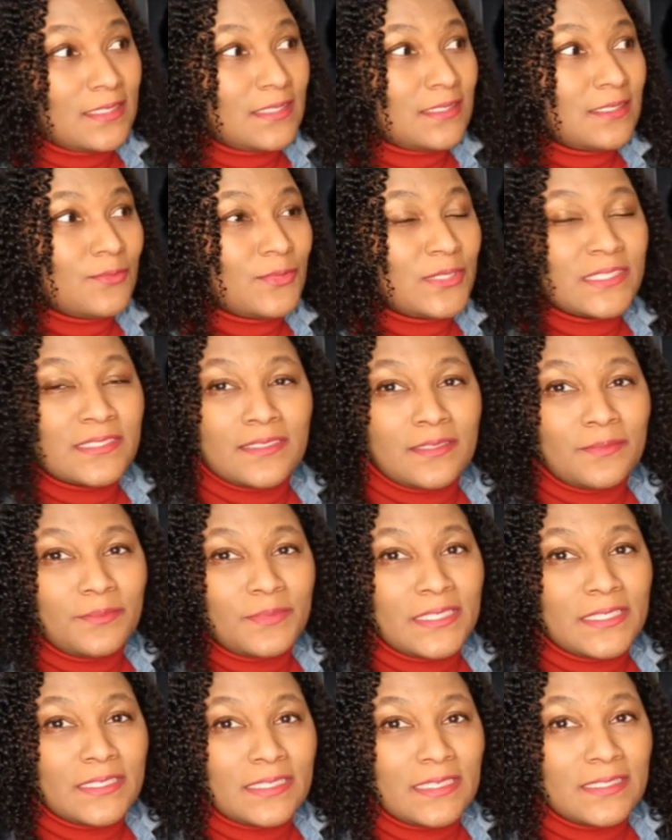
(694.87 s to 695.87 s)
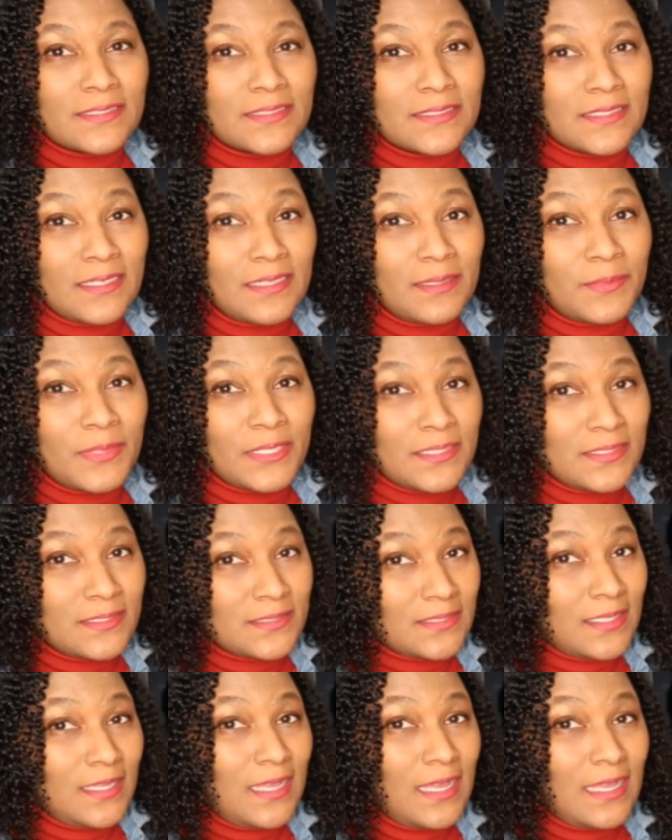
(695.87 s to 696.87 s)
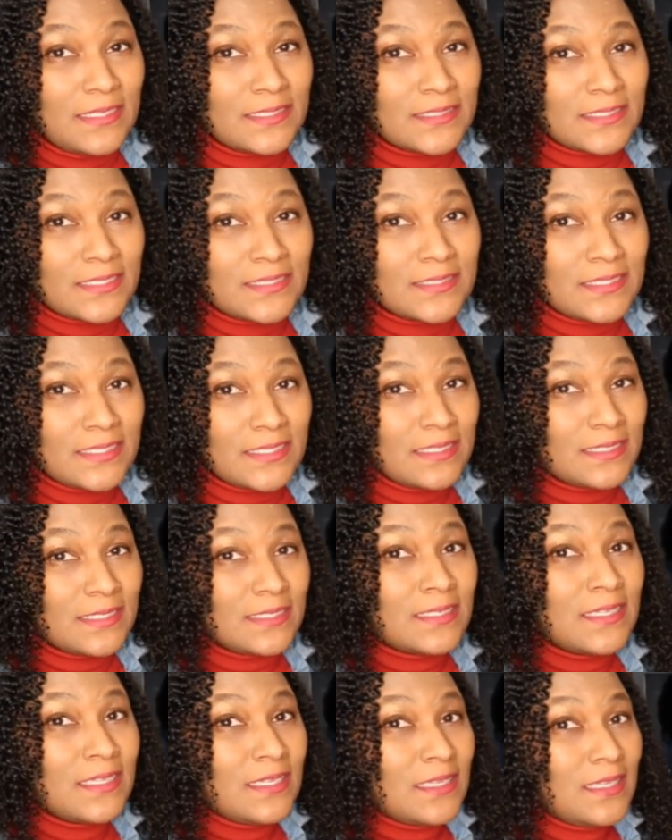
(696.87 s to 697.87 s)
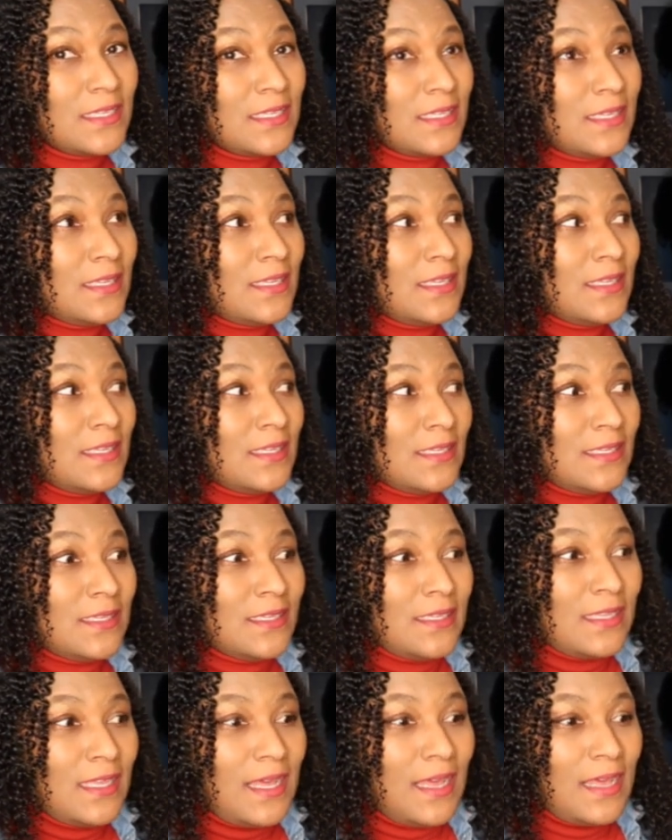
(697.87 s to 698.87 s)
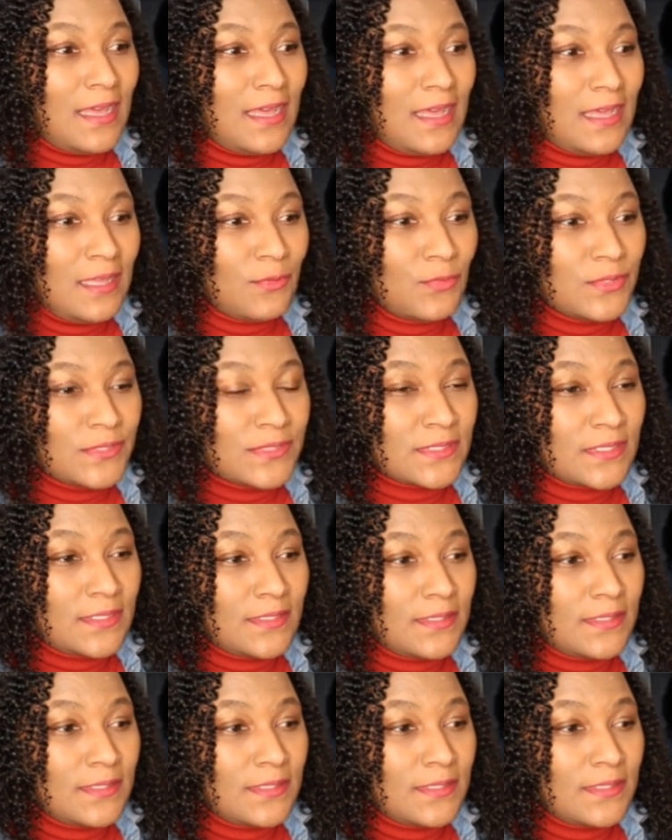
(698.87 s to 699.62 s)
And it wasn't a big incident because, as I said, I was